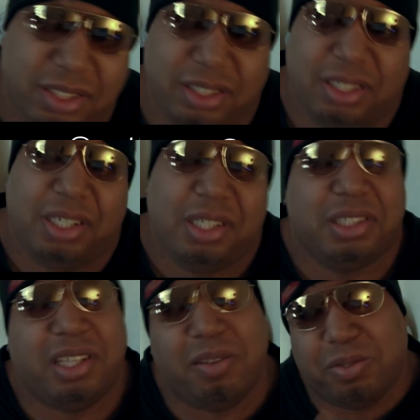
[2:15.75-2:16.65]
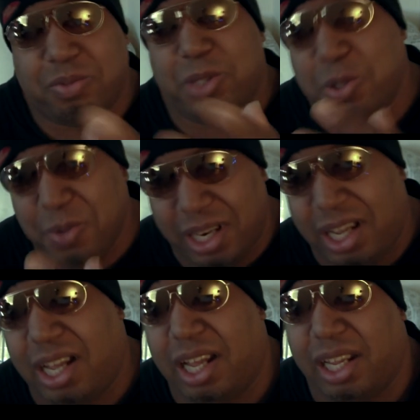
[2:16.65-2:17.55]
It comes from you and
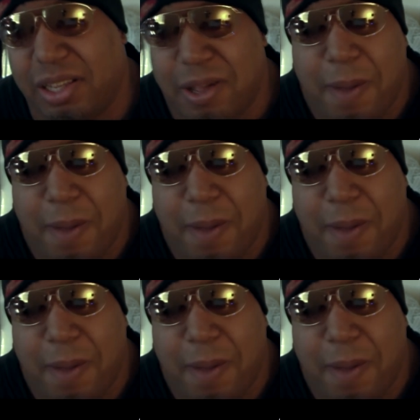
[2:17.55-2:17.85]
I.